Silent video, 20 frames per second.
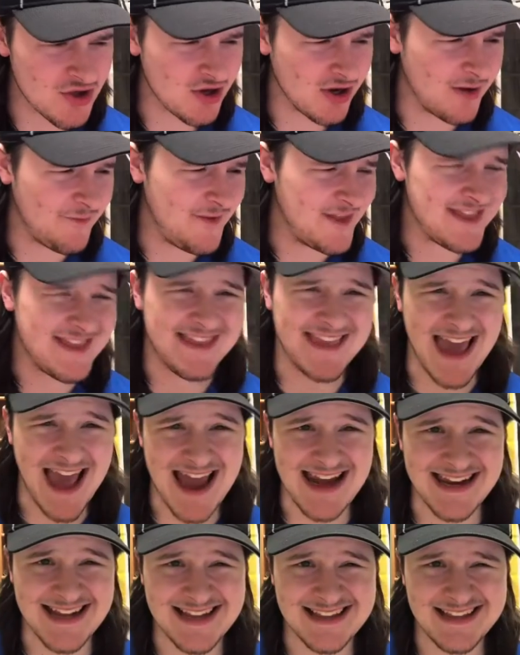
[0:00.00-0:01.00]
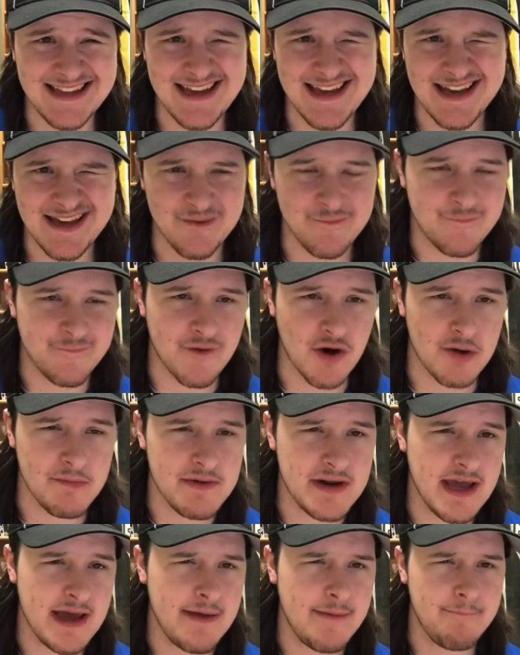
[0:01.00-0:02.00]
sure if it's technically
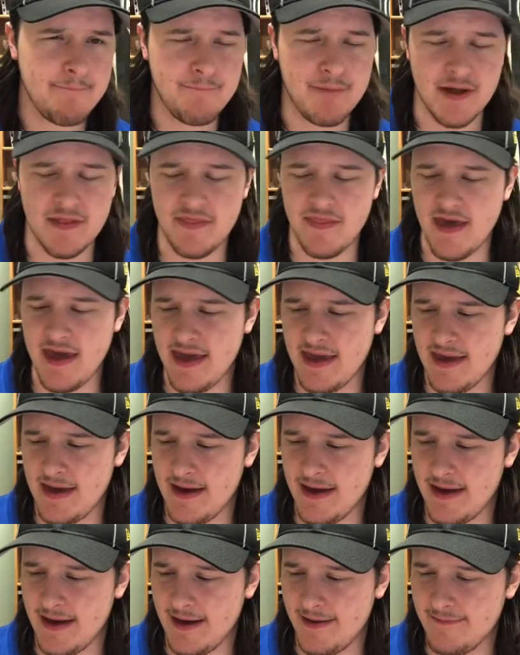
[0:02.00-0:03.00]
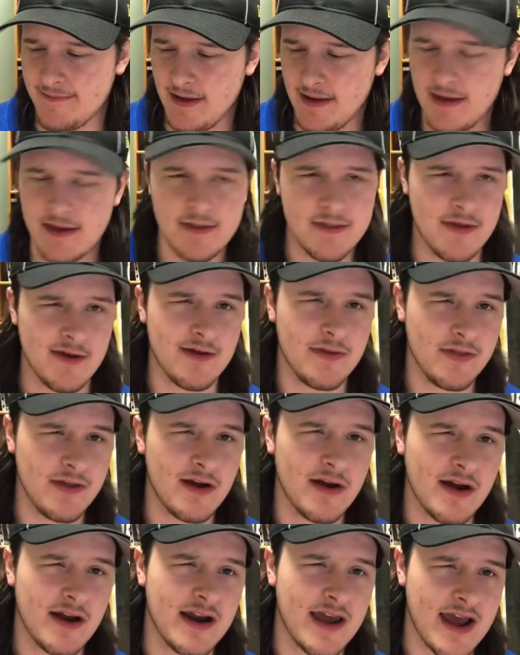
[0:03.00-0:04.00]
confirmed yet, but they, uh, they're,
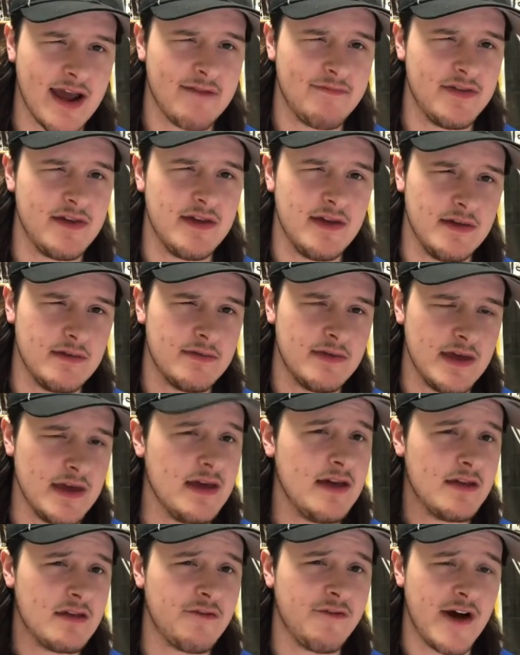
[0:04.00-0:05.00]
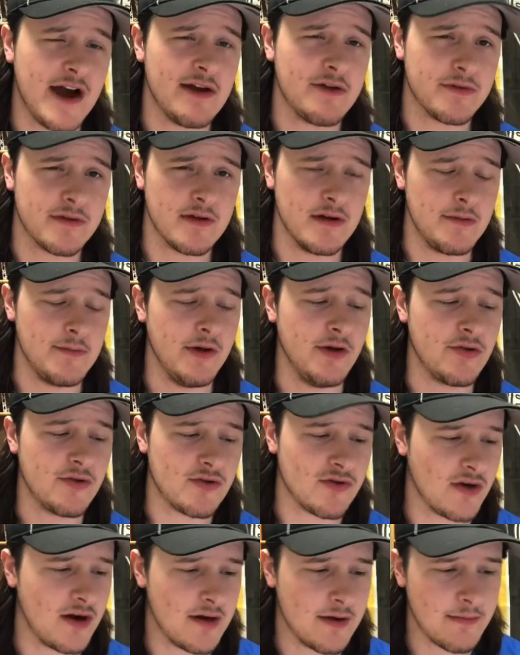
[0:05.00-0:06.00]
they're going to have the, the East Finals going to be in
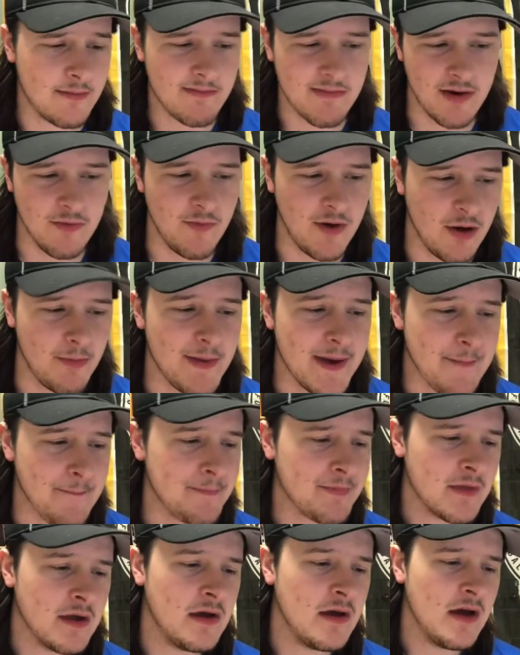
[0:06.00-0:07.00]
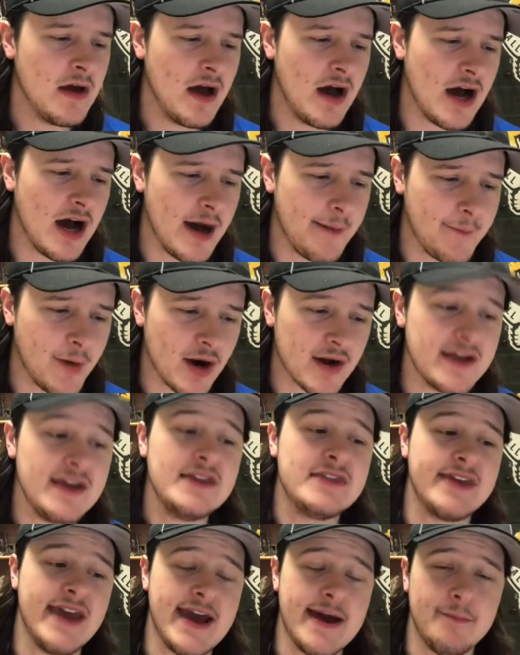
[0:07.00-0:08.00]
Toronto. It will be. Uh,
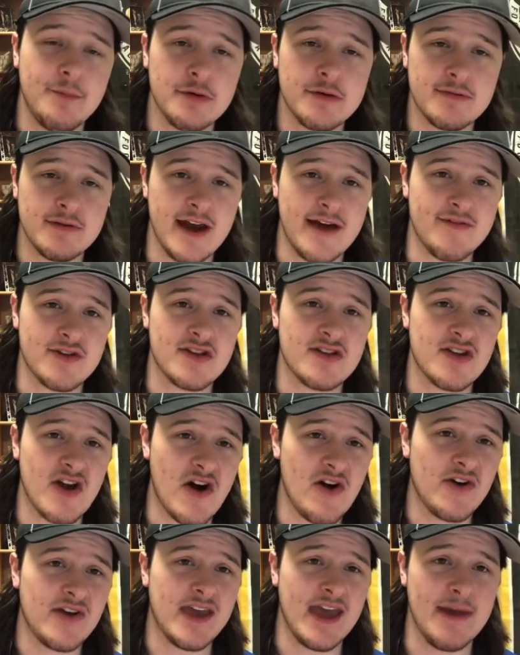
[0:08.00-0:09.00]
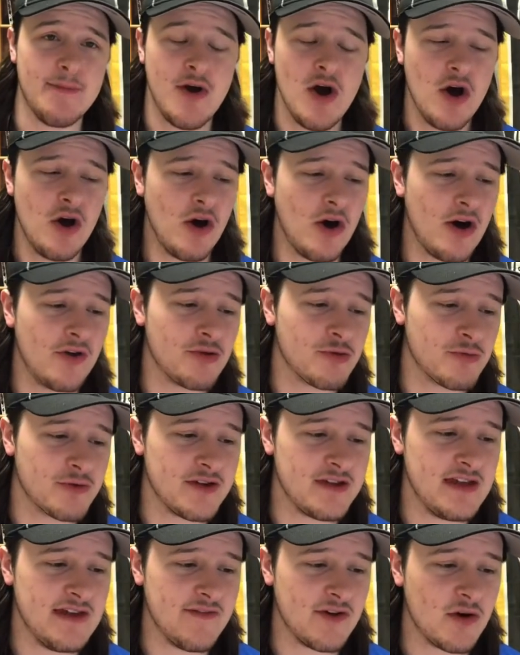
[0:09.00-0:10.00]
Markeith Ambles would have a solid game on the
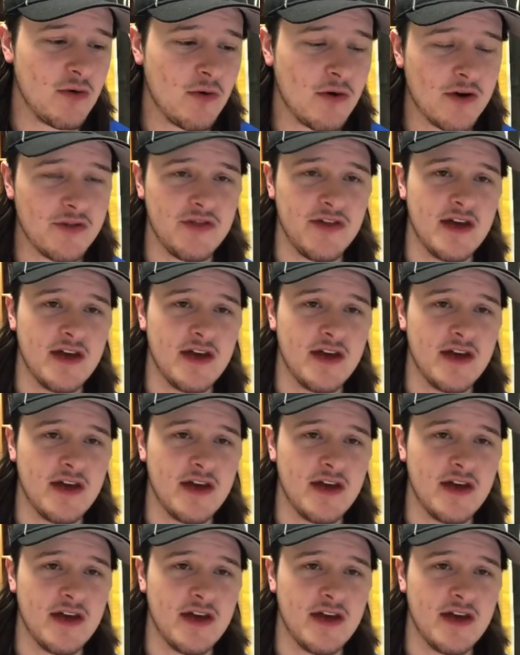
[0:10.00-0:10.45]
receiving core of